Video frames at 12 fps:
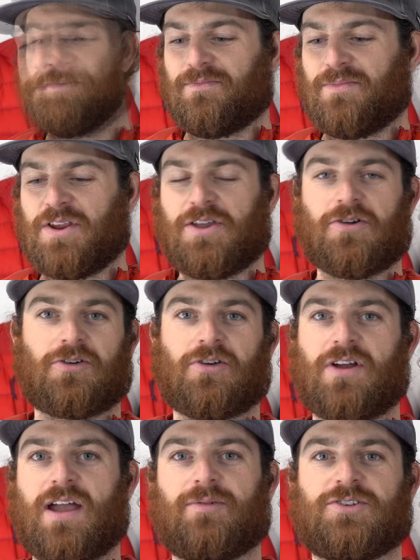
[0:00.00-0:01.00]

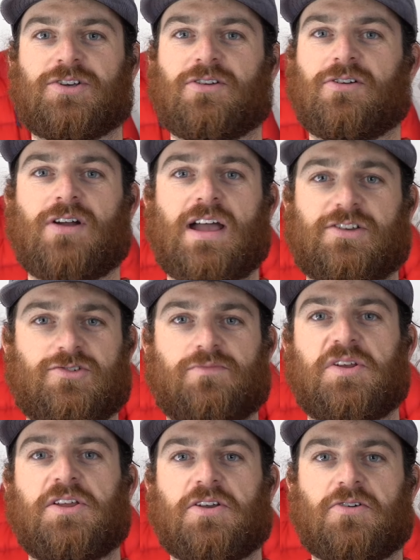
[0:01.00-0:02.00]
Mediocre amateur, extra
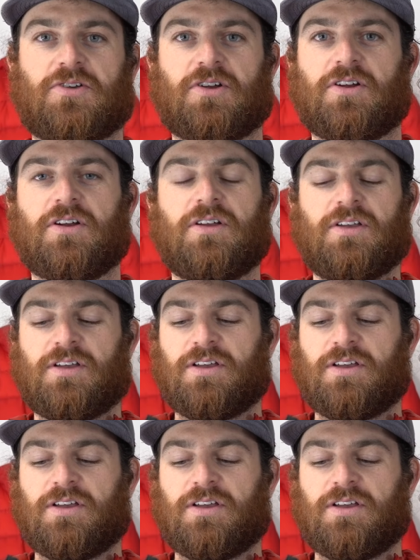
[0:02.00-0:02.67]
mediocre.